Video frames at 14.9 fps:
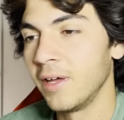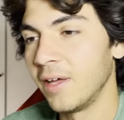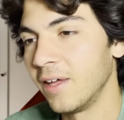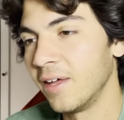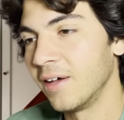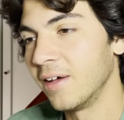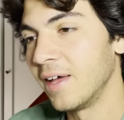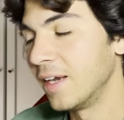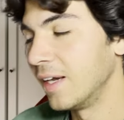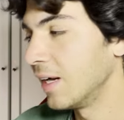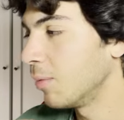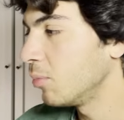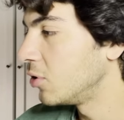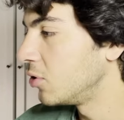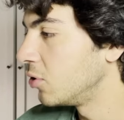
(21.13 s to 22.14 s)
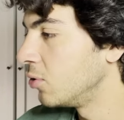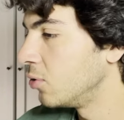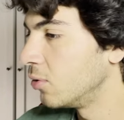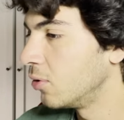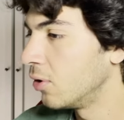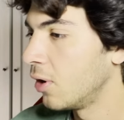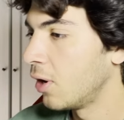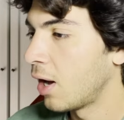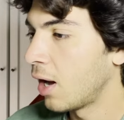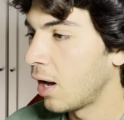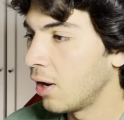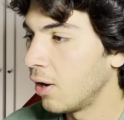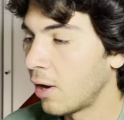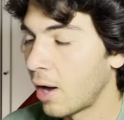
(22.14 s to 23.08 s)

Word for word: Uh, and number two, uh,